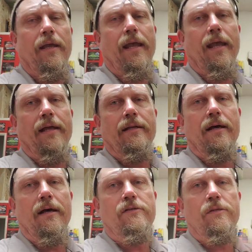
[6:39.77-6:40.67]

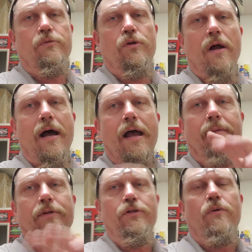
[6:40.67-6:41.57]
and
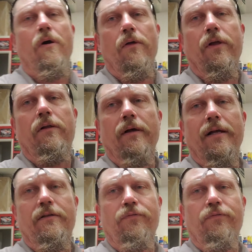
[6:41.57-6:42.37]
subscribe and do all the clicks